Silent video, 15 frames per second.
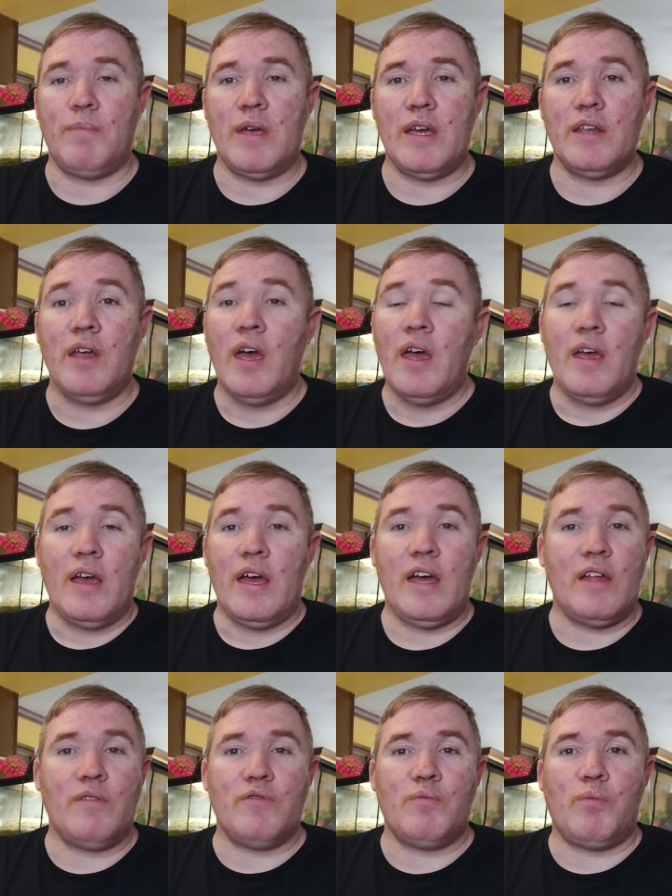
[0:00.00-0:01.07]
made
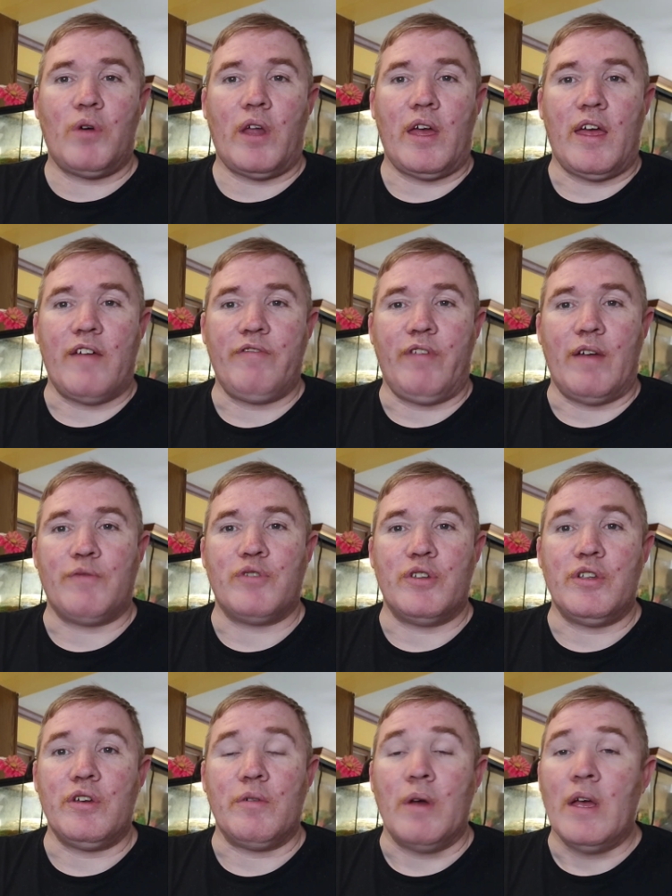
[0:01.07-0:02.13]
and what I have left to
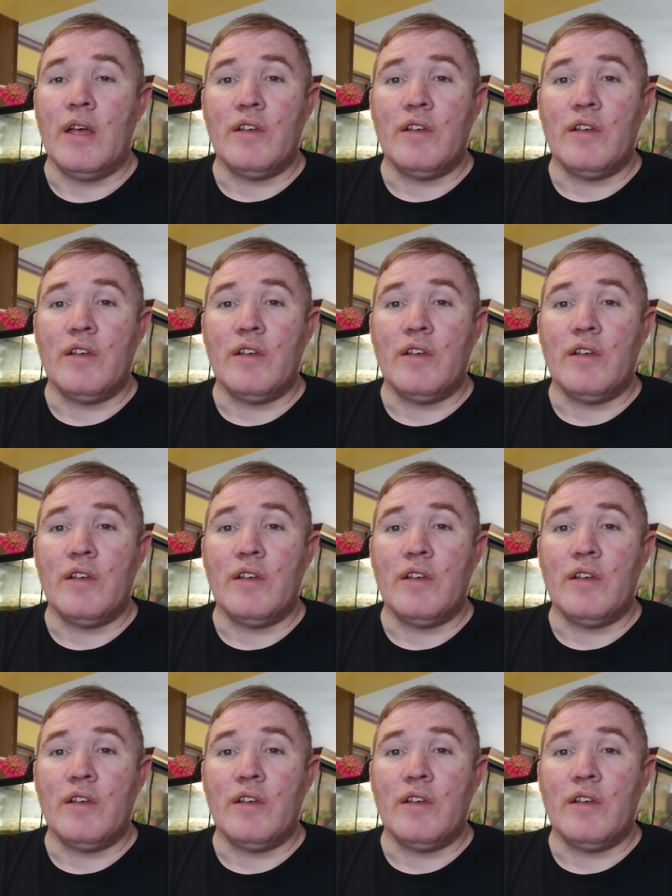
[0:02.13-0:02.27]
do.